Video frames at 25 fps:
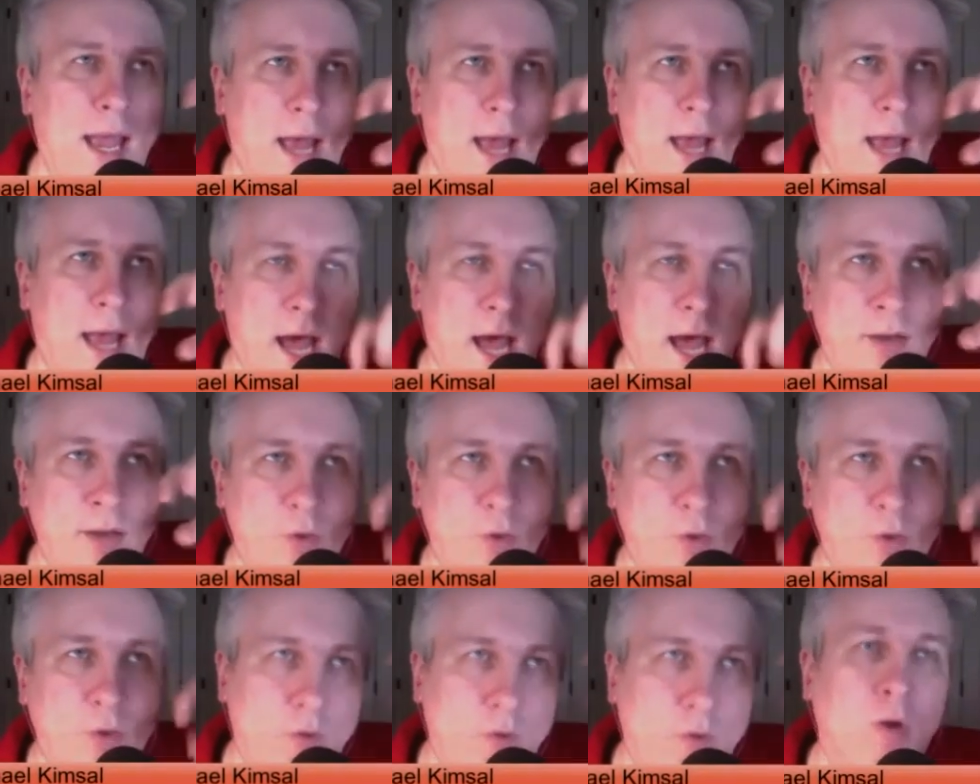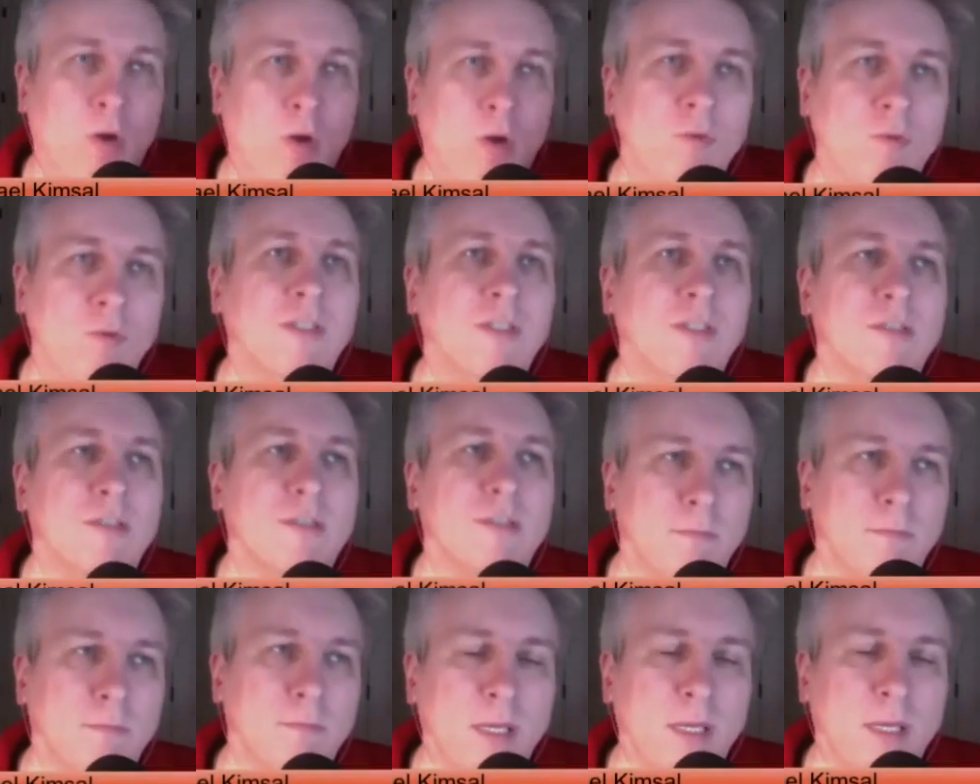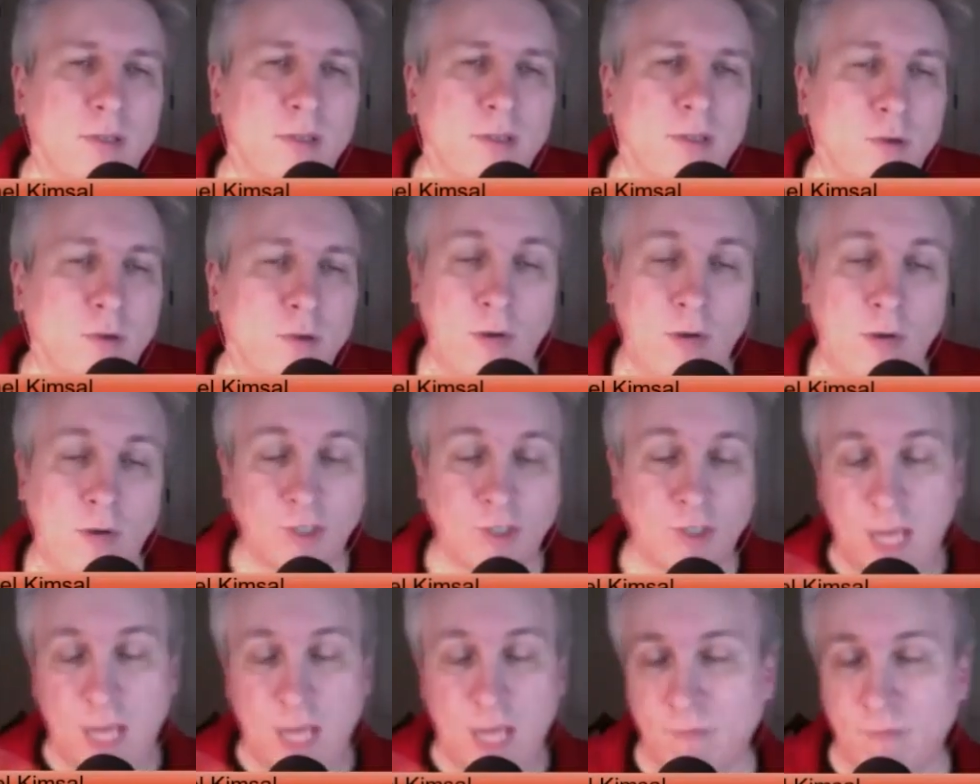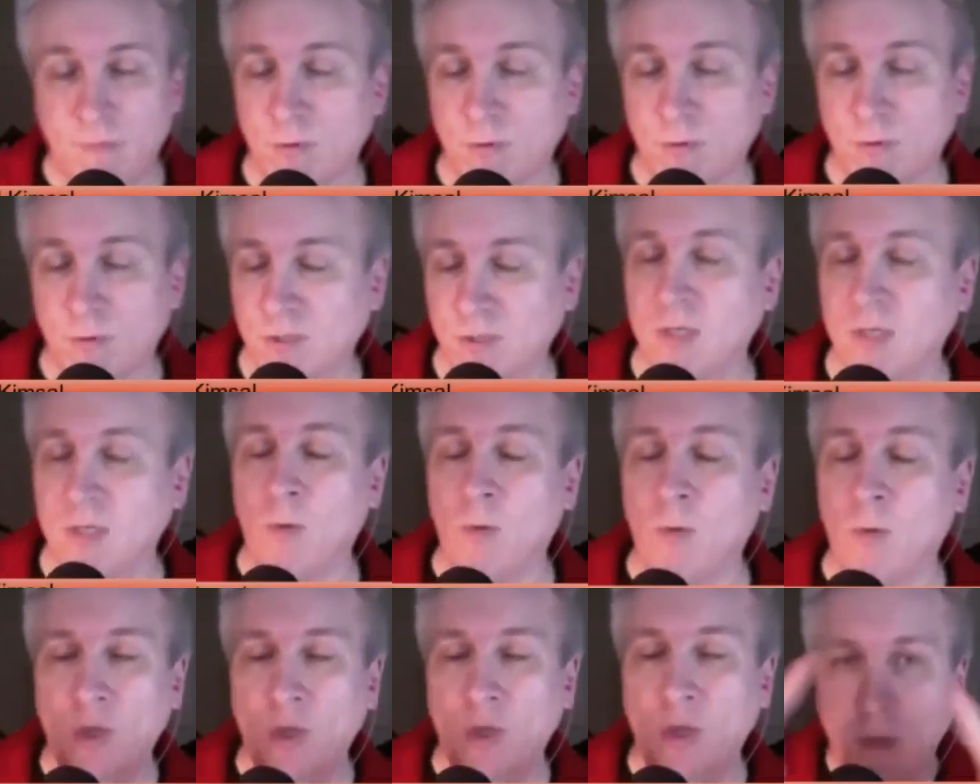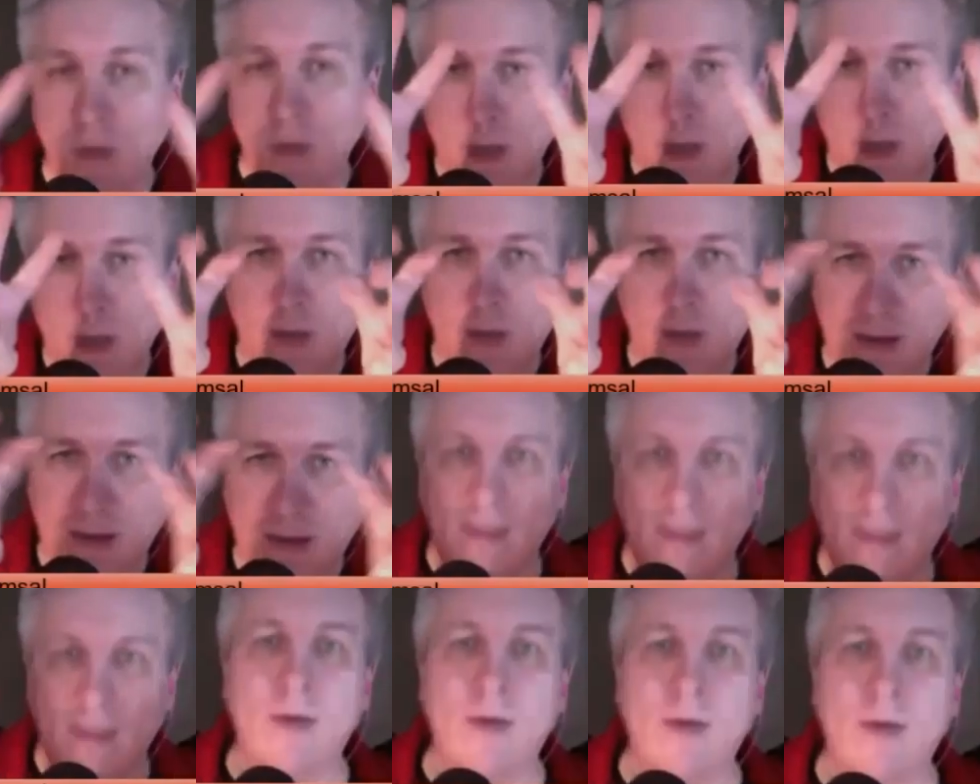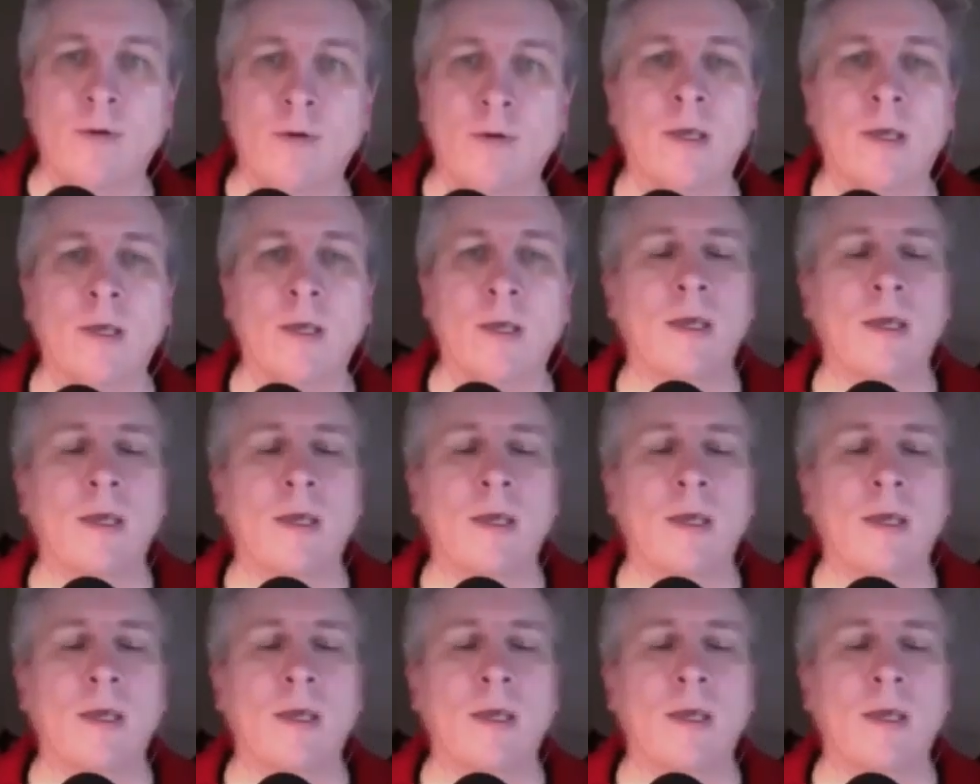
on your own system because you don't actually have your own system when you're in the cloud.